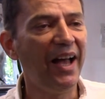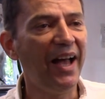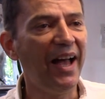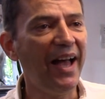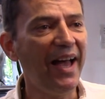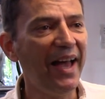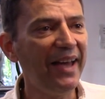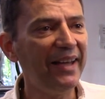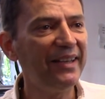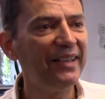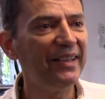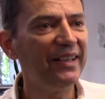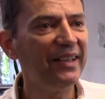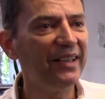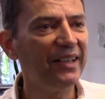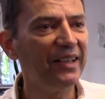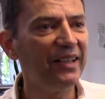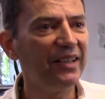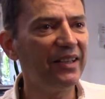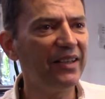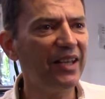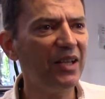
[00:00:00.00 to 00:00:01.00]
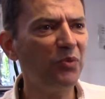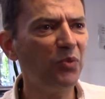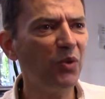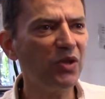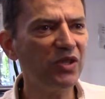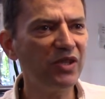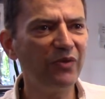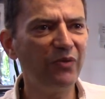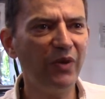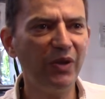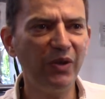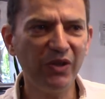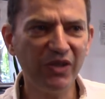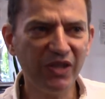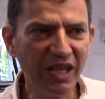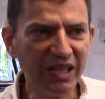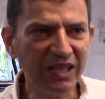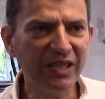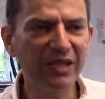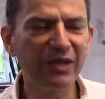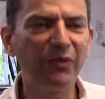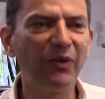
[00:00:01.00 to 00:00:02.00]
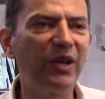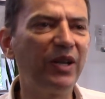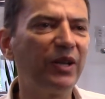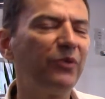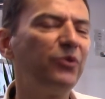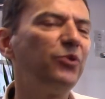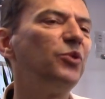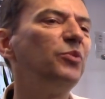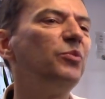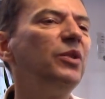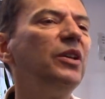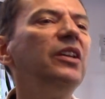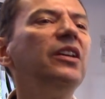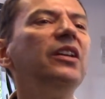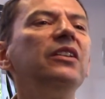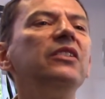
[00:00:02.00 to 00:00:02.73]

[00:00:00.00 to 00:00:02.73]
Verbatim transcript: And uh, that wasn't very satisfying for me.